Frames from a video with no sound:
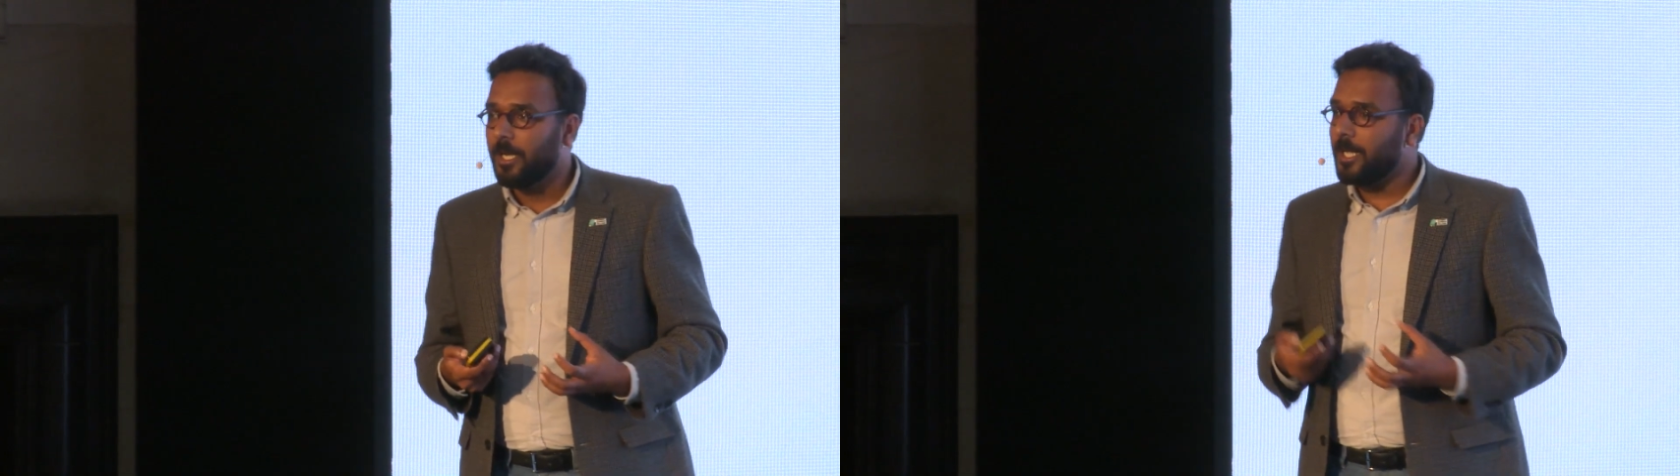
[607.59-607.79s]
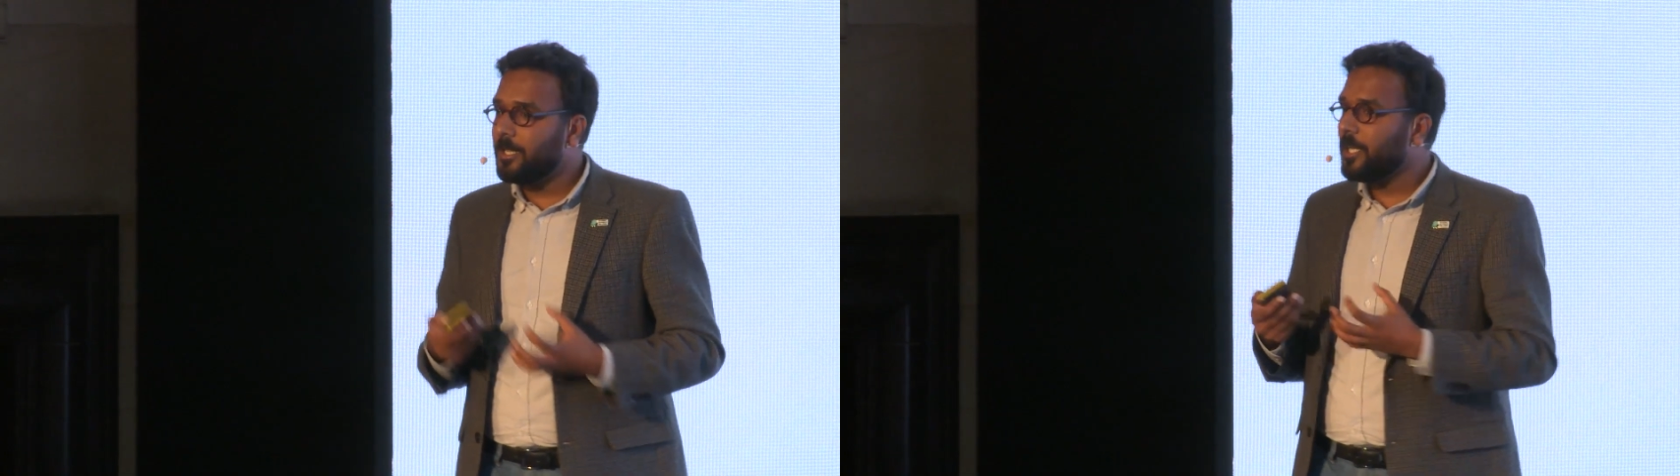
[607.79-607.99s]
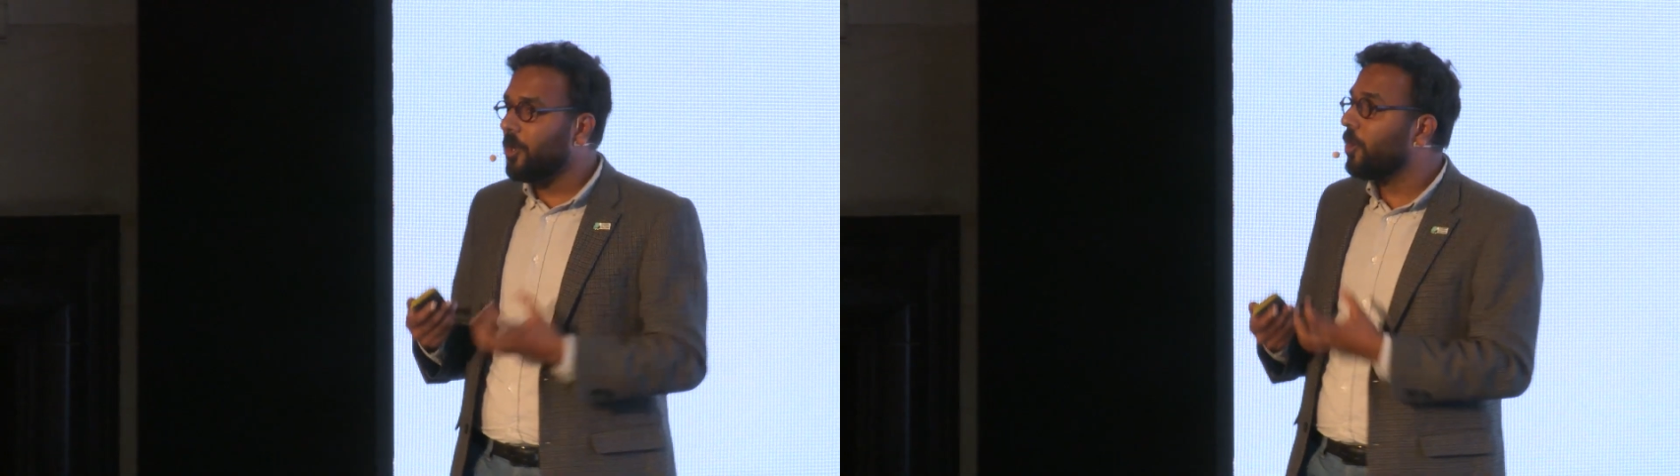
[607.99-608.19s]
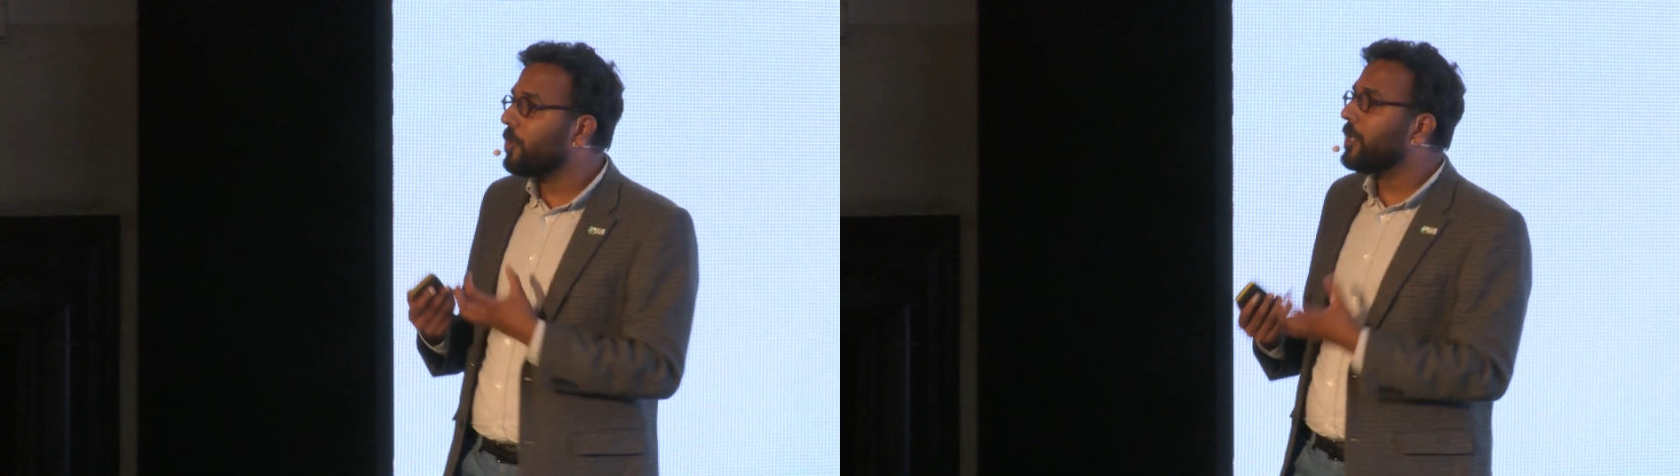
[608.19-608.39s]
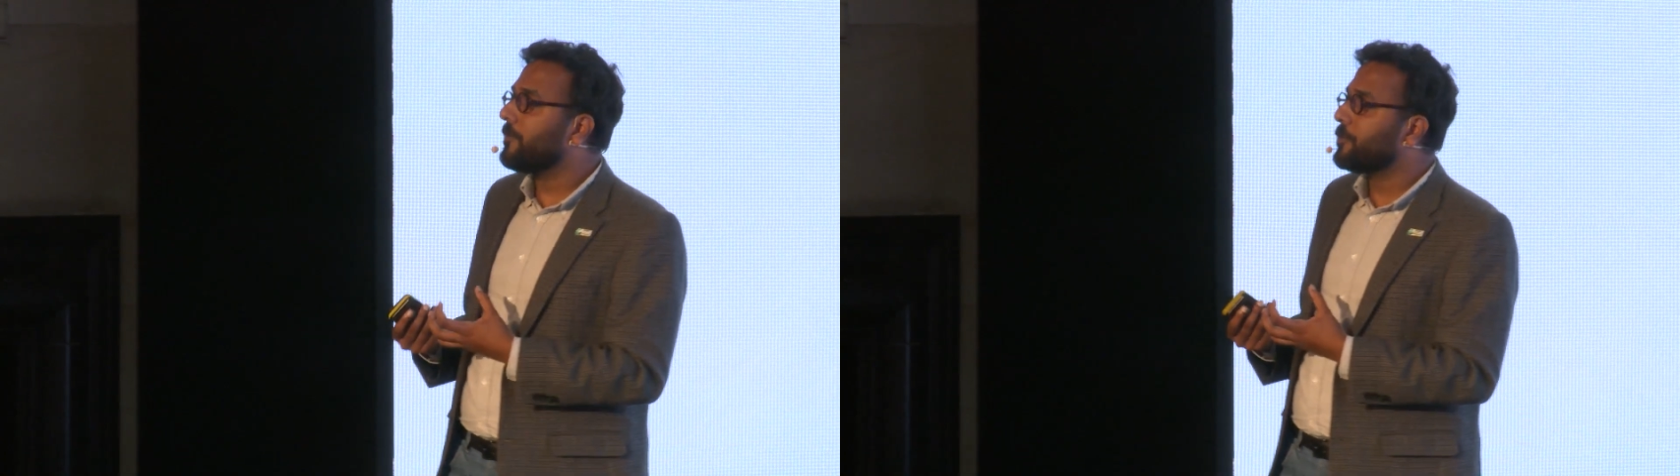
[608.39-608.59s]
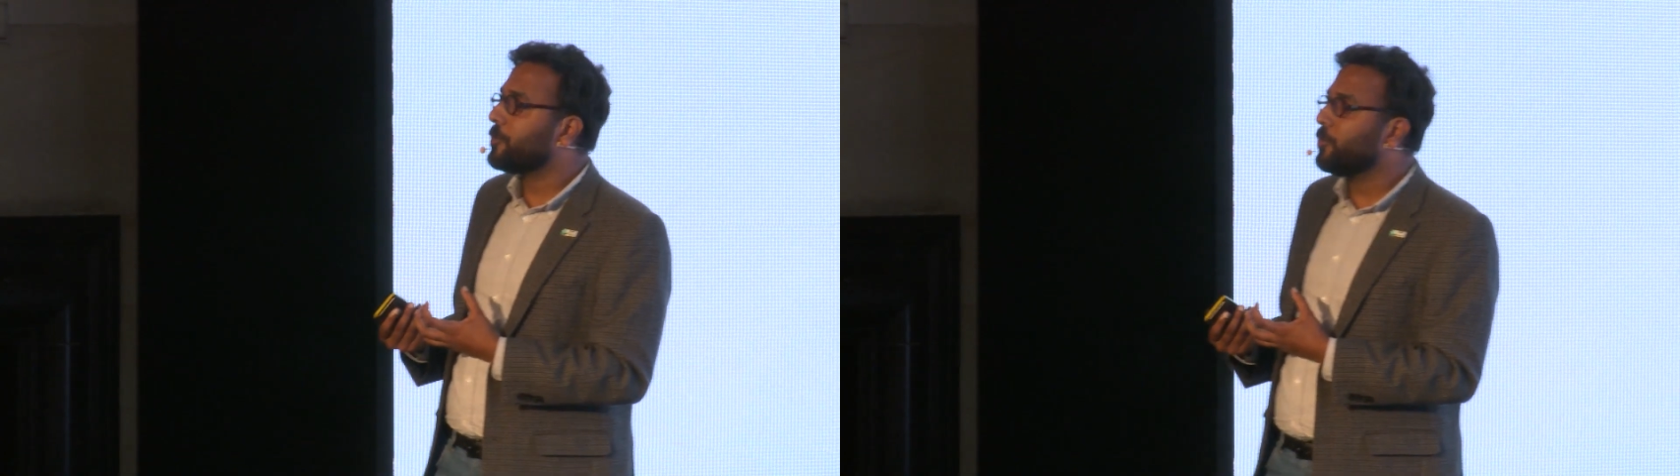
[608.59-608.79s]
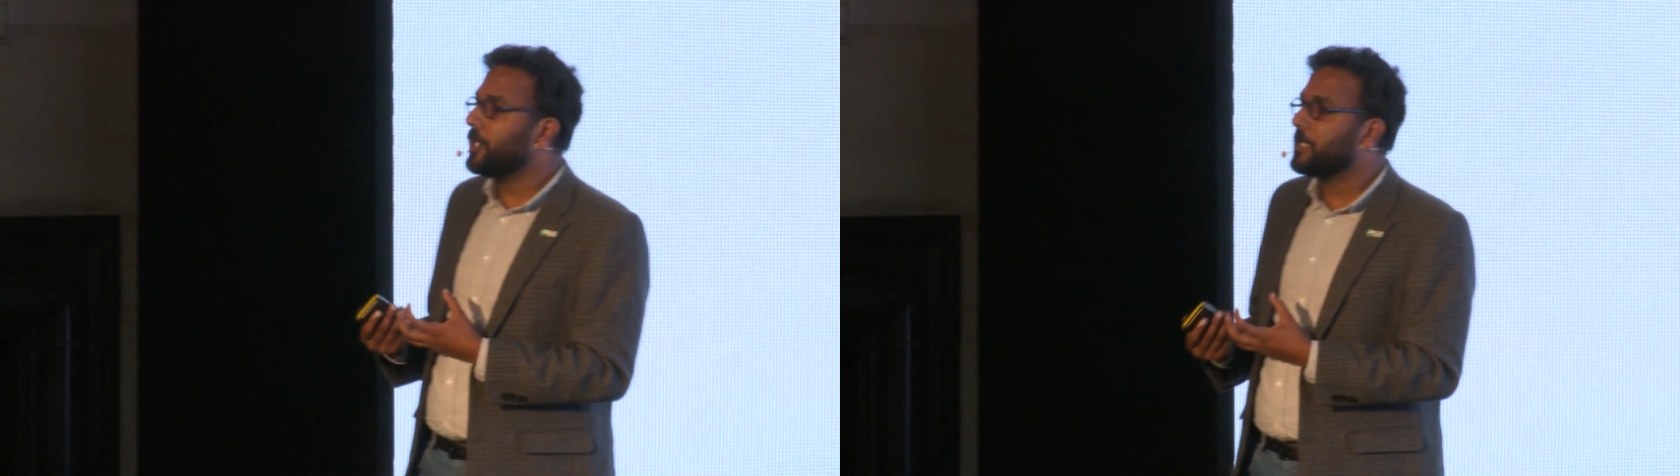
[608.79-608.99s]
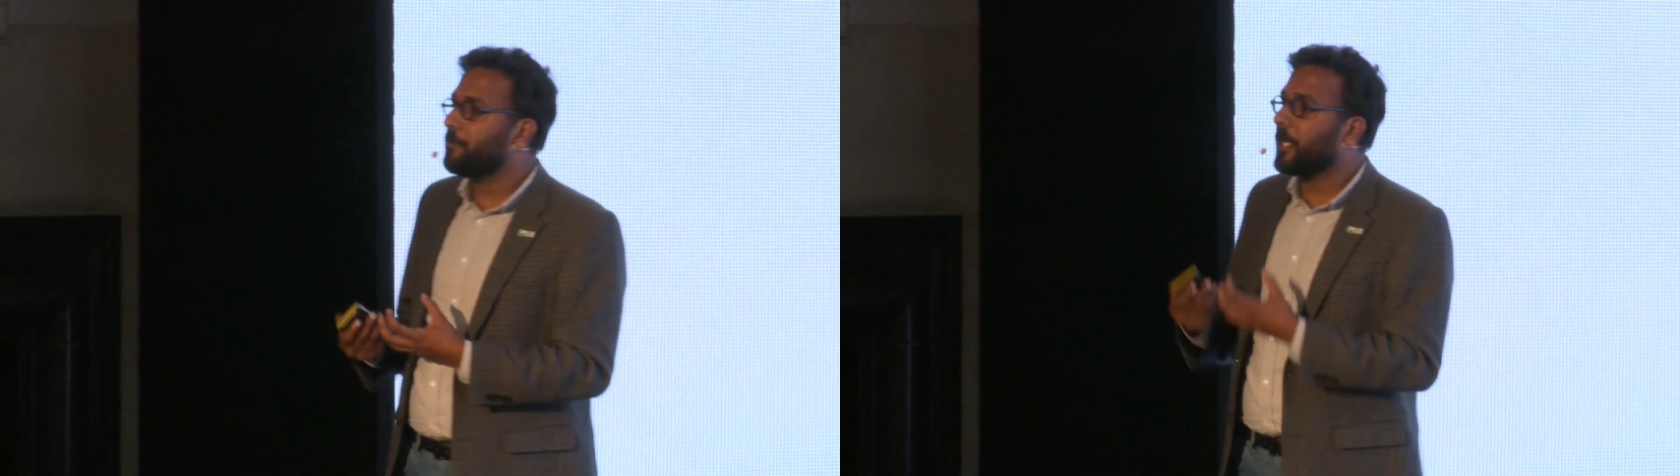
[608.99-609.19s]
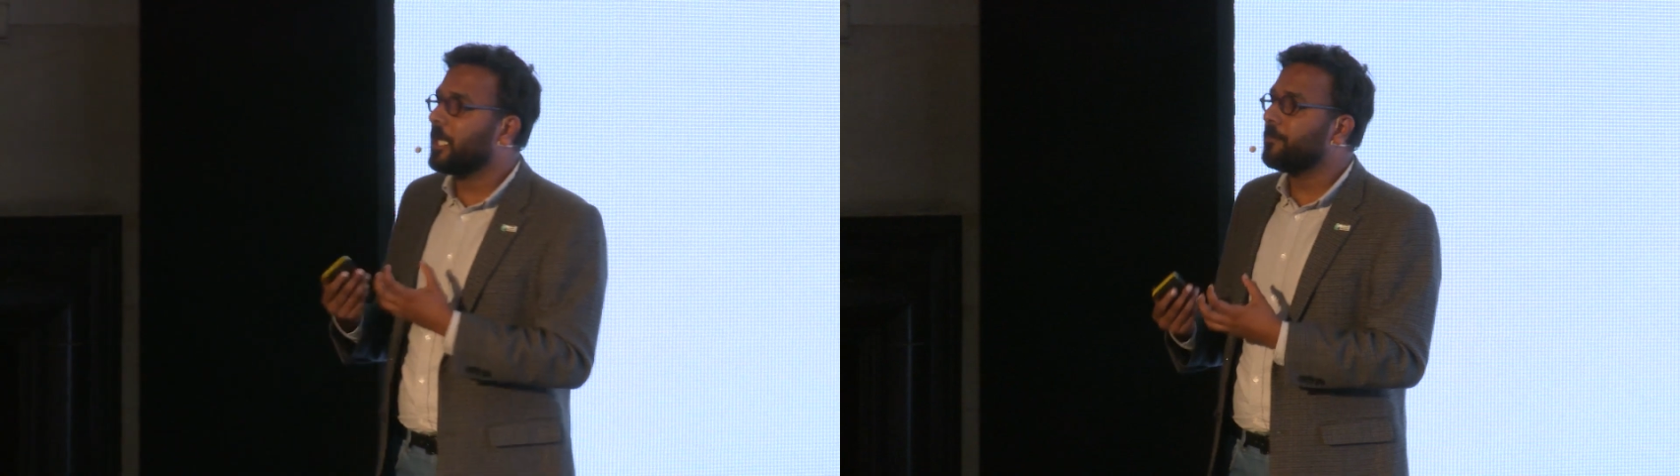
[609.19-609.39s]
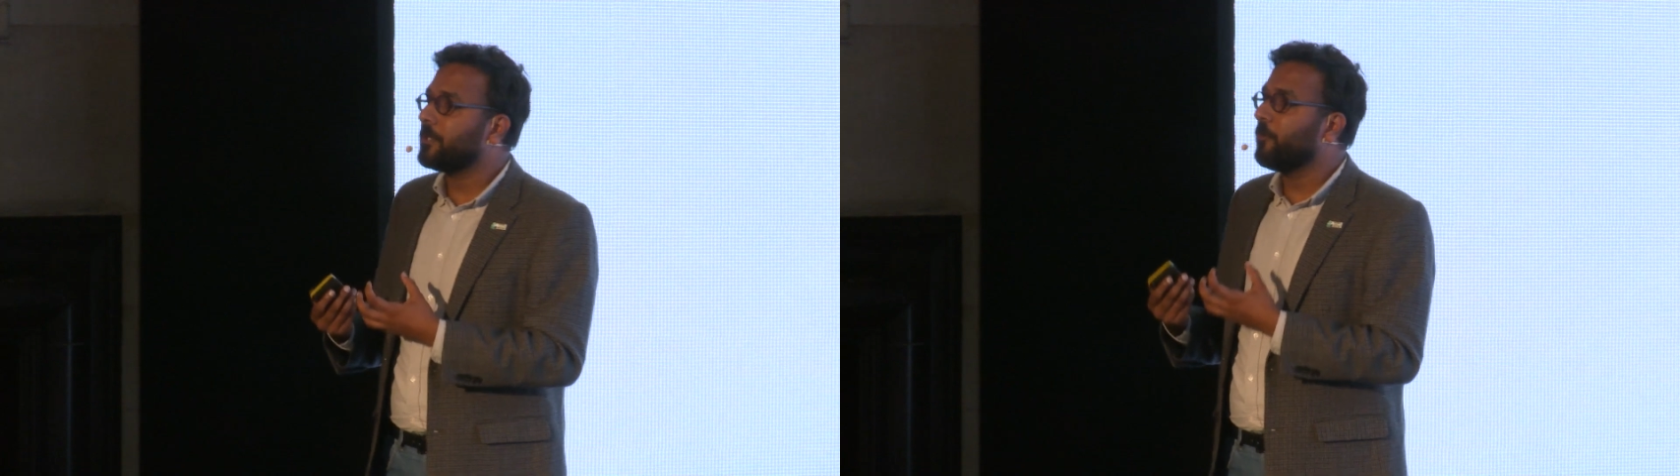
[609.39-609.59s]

And then all you have to do is pick up